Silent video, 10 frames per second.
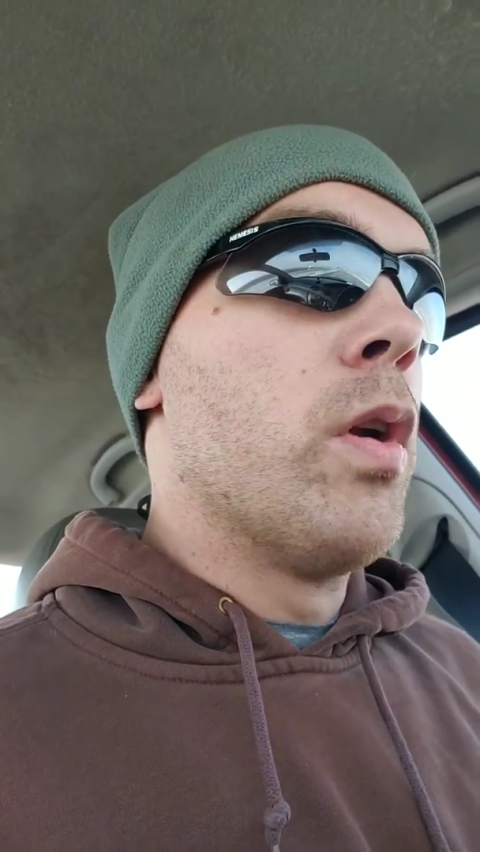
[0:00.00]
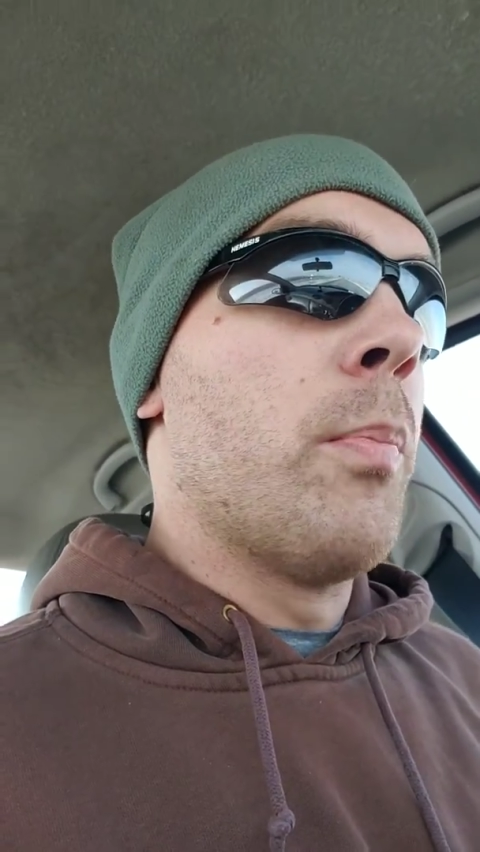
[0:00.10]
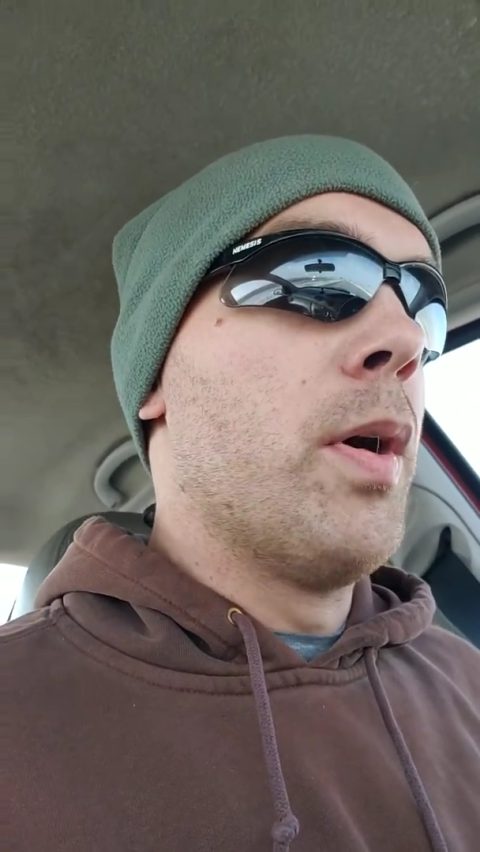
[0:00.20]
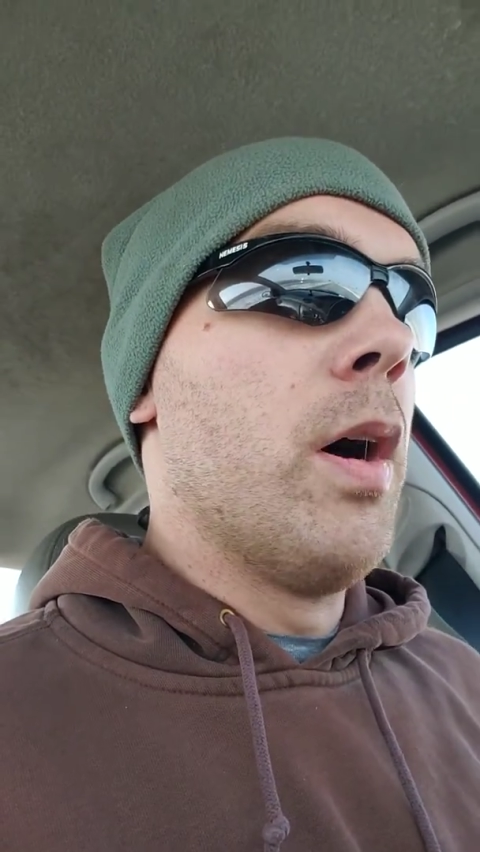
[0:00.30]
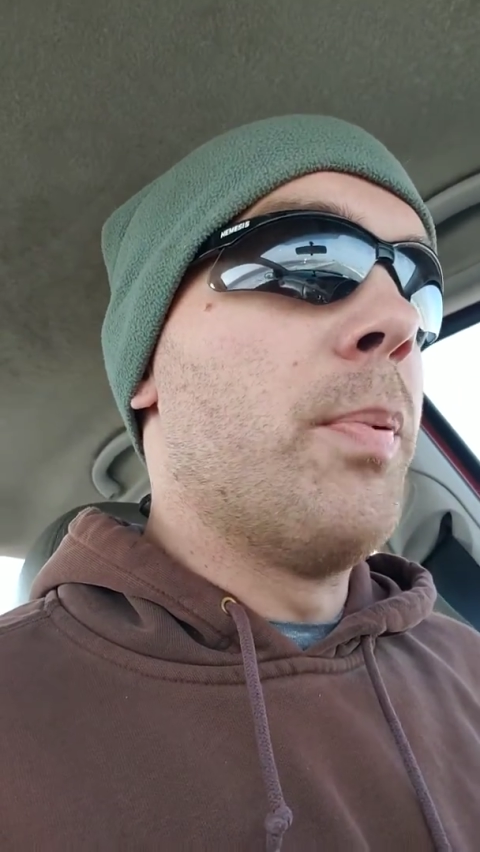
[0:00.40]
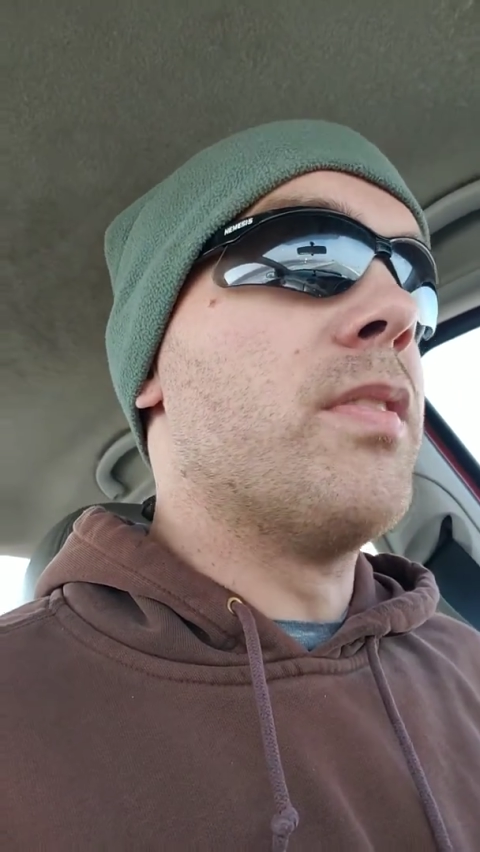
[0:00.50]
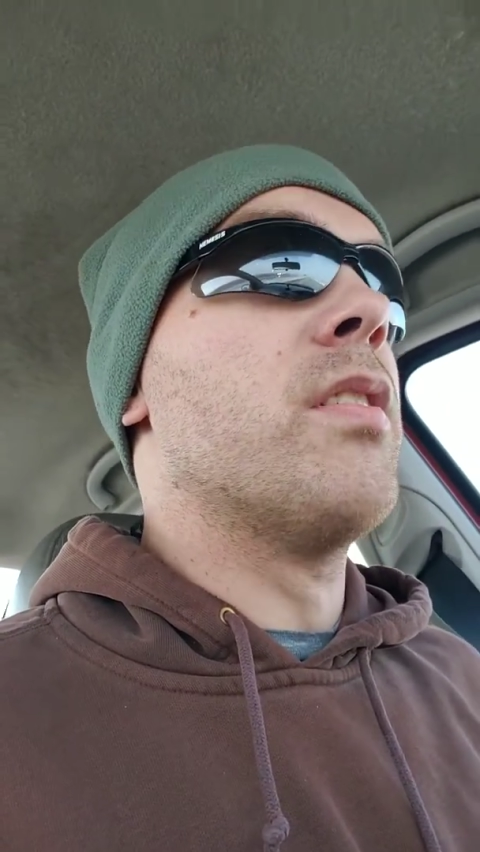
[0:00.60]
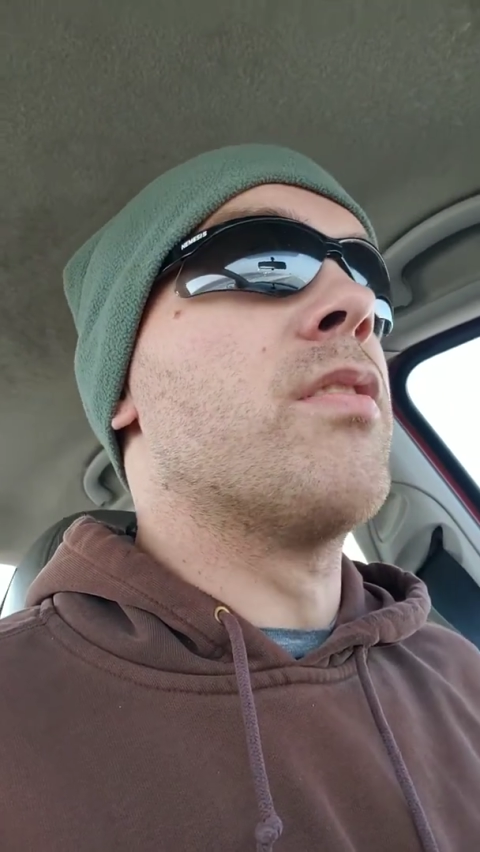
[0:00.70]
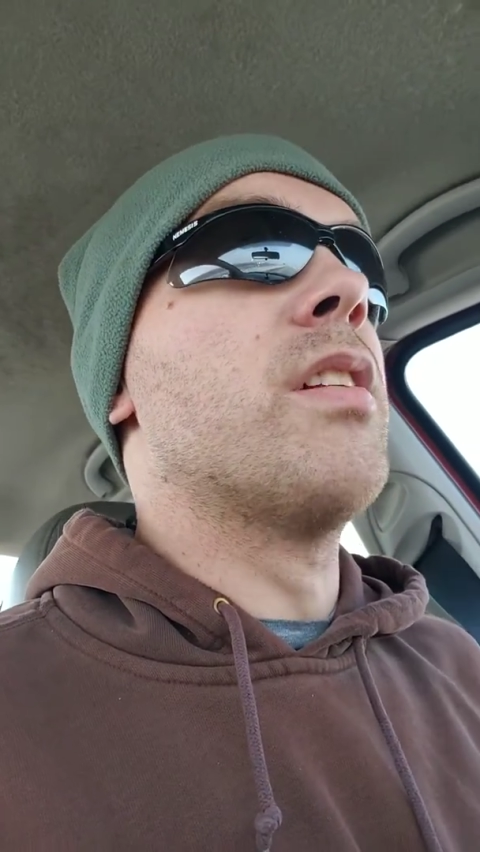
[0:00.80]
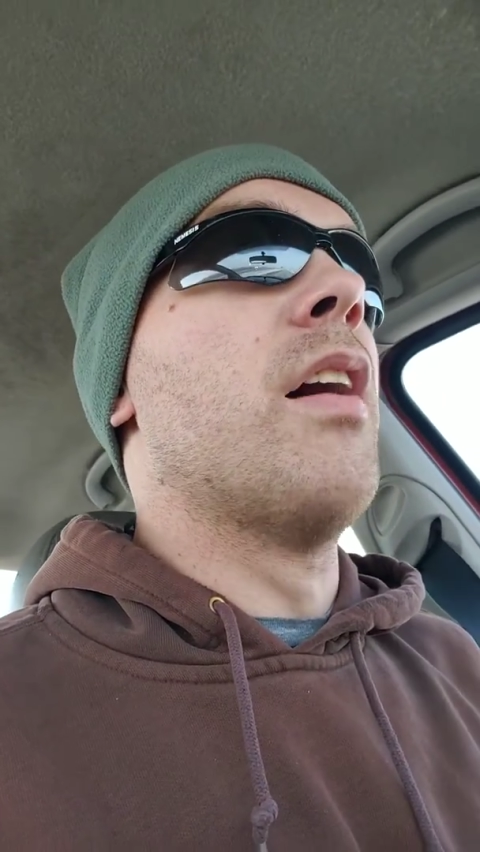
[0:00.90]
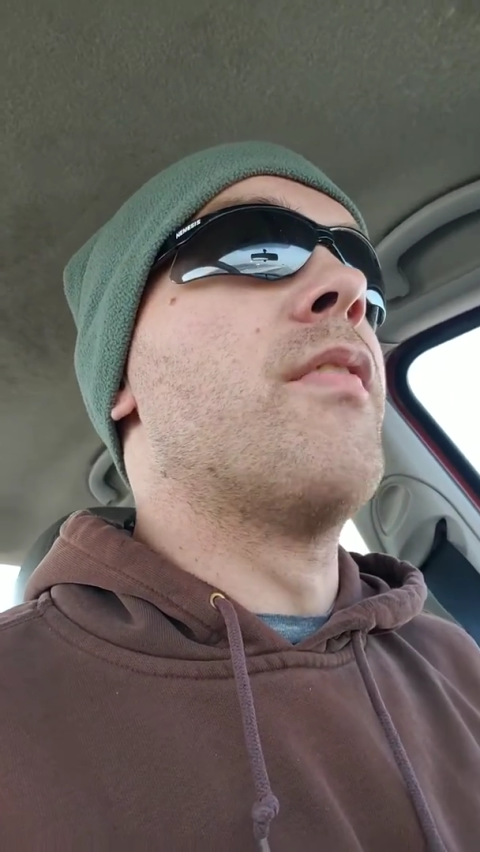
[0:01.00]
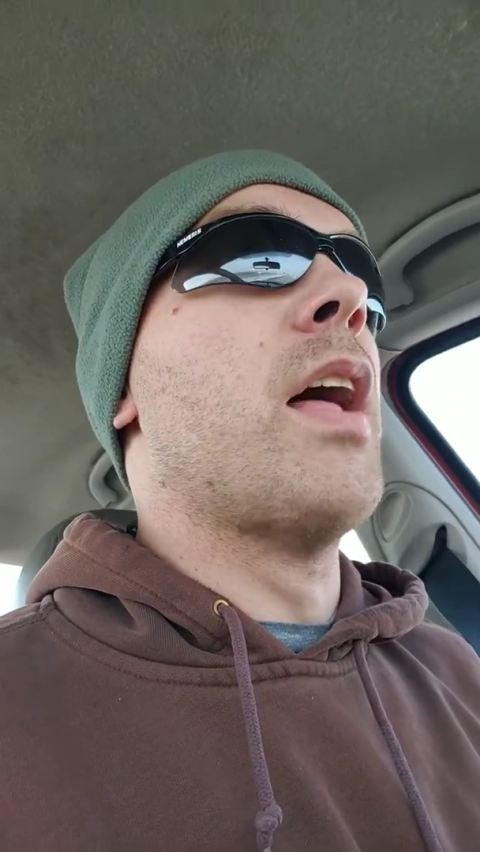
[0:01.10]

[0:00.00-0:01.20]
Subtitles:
would have put up with this stuff,